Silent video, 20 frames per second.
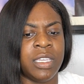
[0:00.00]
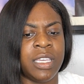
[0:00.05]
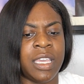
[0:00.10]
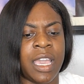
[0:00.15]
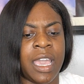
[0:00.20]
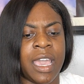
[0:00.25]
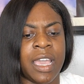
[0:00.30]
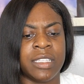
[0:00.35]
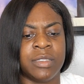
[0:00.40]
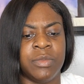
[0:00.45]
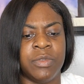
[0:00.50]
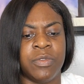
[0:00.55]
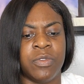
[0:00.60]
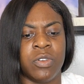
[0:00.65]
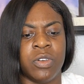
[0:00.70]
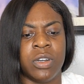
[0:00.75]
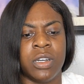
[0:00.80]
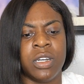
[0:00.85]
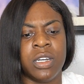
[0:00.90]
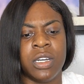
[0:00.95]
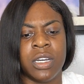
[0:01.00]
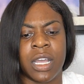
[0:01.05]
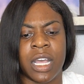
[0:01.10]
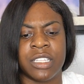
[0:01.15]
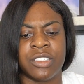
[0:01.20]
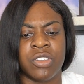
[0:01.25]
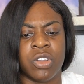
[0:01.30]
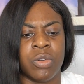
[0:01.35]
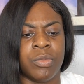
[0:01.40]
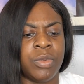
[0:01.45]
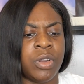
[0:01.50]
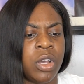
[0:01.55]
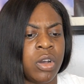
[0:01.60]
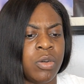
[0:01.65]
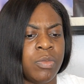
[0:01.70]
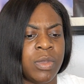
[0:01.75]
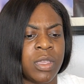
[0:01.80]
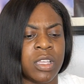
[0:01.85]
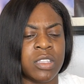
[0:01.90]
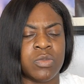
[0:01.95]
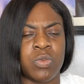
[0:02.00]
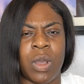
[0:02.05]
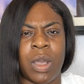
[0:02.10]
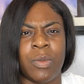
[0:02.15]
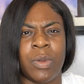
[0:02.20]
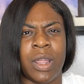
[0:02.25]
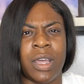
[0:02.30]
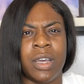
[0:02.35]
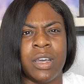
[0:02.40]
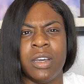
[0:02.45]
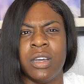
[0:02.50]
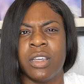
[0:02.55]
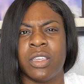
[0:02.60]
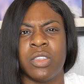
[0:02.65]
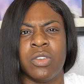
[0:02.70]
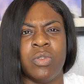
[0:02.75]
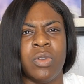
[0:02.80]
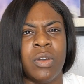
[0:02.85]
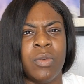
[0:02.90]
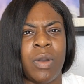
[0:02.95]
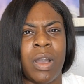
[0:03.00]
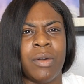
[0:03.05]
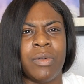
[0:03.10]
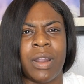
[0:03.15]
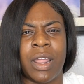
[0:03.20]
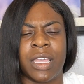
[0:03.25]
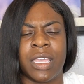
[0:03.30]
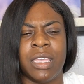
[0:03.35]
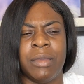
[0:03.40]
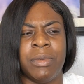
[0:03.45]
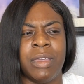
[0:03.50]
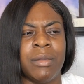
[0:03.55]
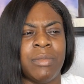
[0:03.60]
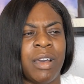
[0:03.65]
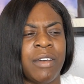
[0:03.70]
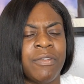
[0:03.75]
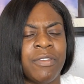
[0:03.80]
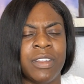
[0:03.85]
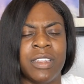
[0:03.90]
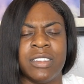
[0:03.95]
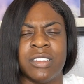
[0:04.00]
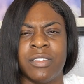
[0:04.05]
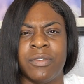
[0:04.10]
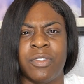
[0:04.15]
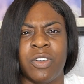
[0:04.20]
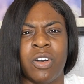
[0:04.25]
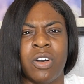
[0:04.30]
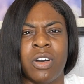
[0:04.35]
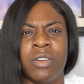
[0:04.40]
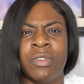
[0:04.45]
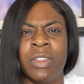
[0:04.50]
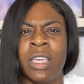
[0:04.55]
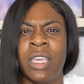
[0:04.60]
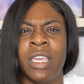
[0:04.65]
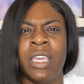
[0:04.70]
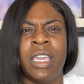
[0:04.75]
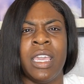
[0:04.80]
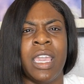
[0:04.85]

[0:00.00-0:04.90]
He had asked me for a hug. I told him no, because why would I hug you and why would I keep getting my feelings involved?